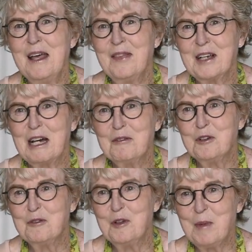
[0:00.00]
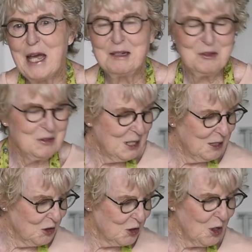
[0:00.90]
the cover of a
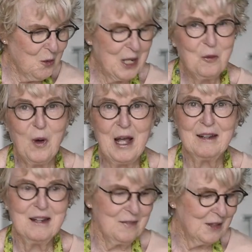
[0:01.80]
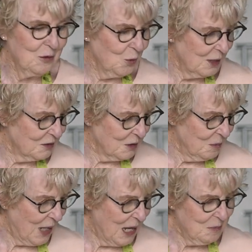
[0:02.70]
magazine showing one that
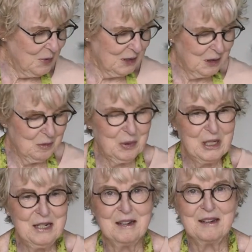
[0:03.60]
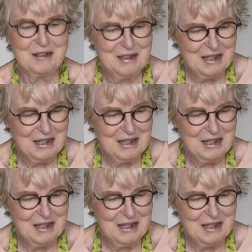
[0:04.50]
had been completed.